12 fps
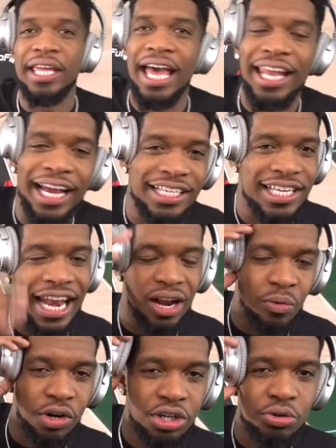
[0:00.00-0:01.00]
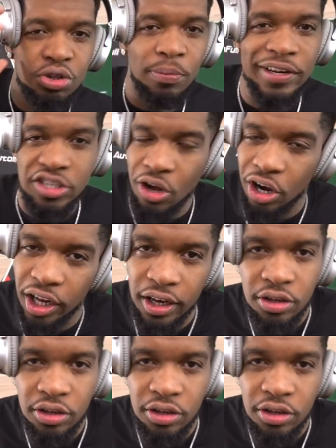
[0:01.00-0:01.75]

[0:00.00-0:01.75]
But yeah, like I said, I don't want to do too much talking.